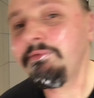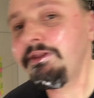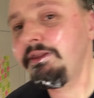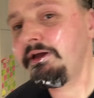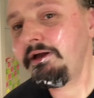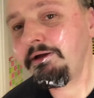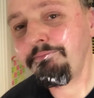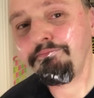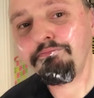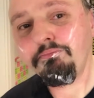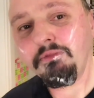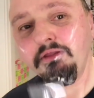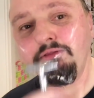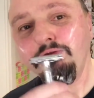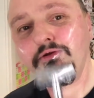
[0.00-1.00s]
Nah,
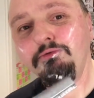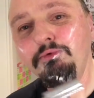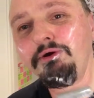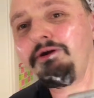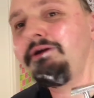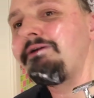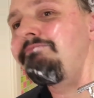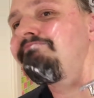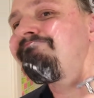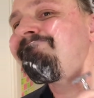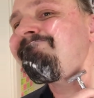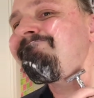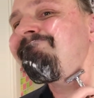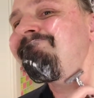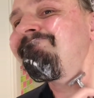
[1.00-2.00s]
don't worry.
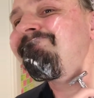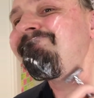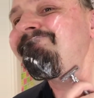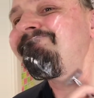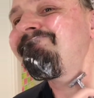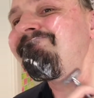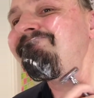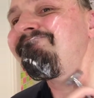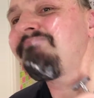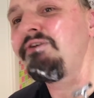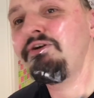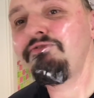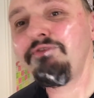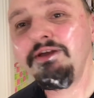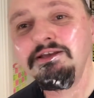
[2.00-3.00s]

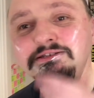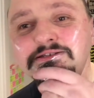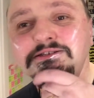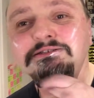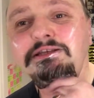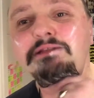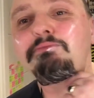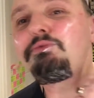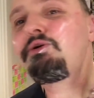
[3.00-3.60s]
My face is still